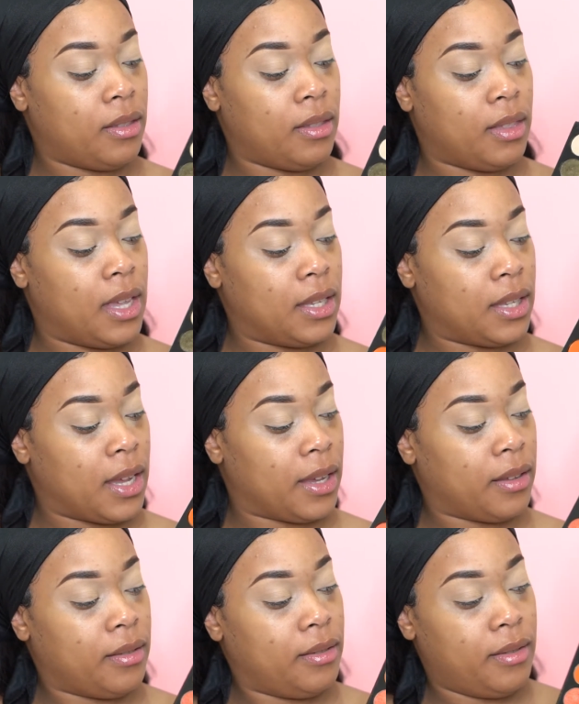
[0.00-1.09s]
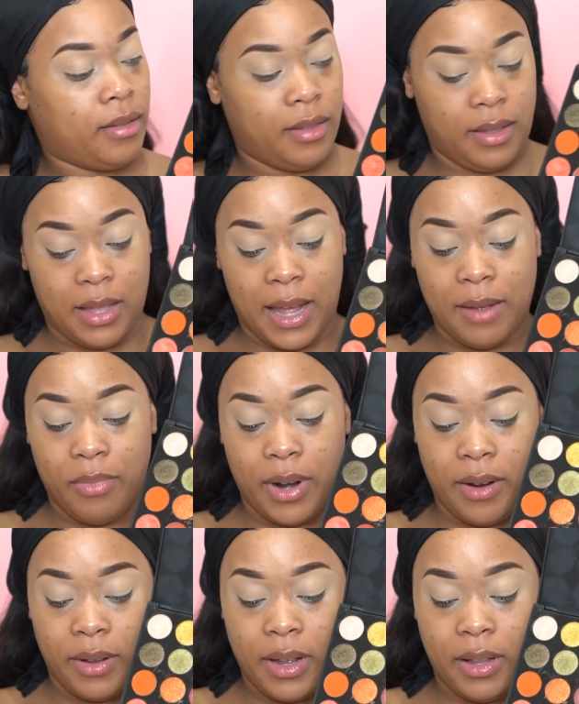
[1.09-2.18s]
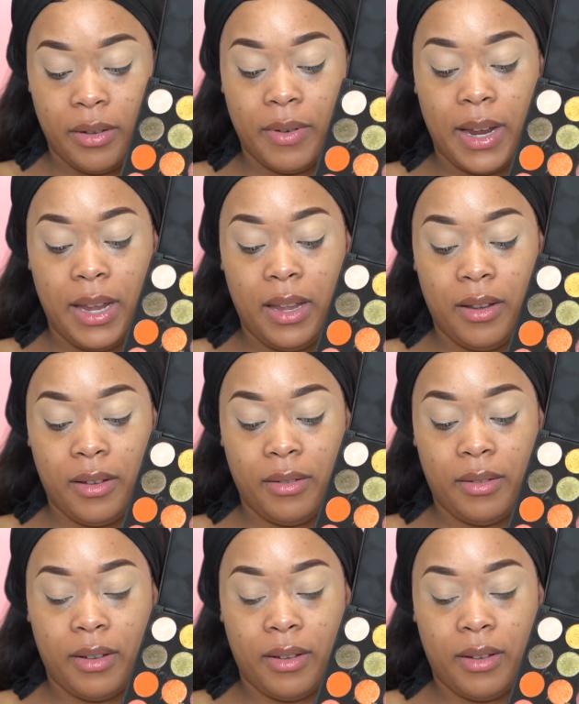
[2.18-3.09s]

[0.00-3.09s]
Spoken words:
this like light brown color right here,